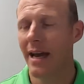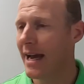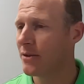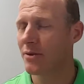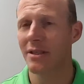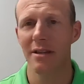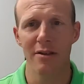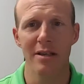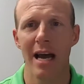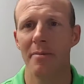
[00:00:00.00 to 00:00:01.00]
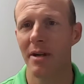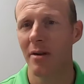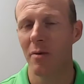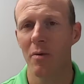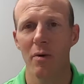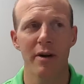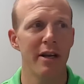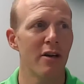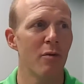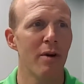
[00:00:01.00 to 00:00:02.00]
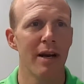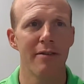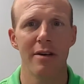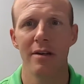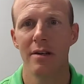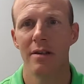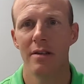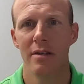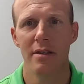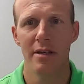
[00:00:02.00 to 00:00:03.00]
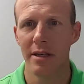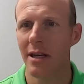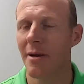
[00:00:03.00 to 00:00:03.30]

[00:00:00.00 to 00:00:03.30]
As we're sitting there typing and we're working or whatever, you get